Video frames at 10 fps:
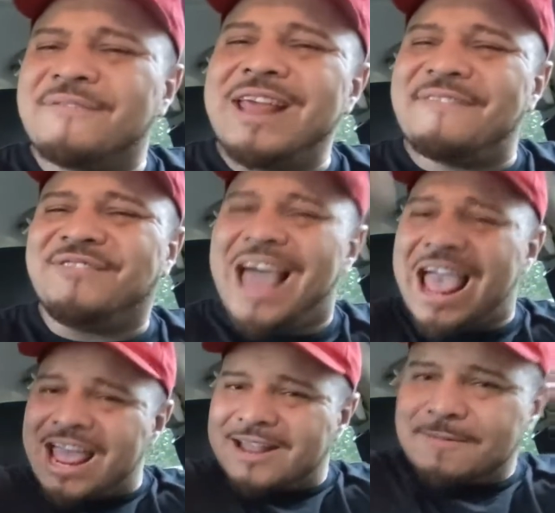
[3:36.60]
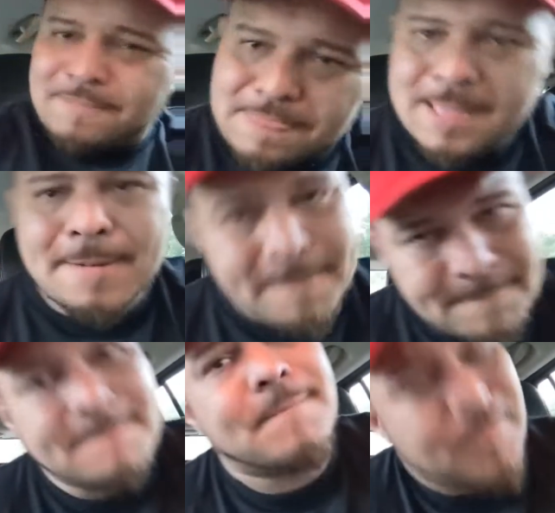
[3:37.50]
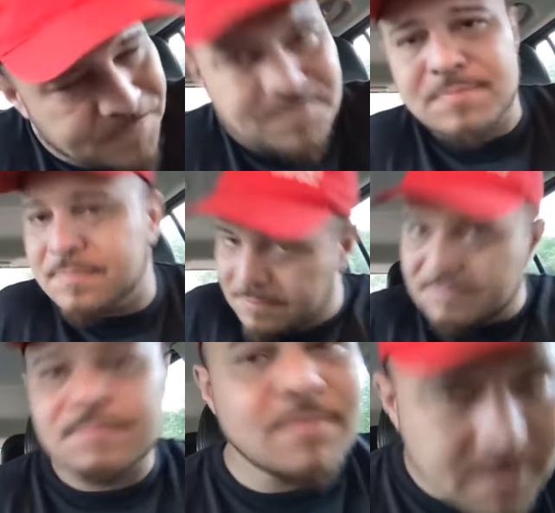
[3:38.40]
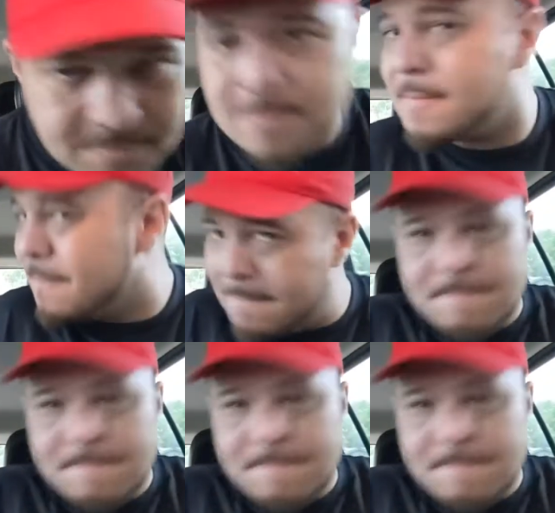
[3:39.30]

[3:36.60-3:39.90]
for that flag. Now I write the world a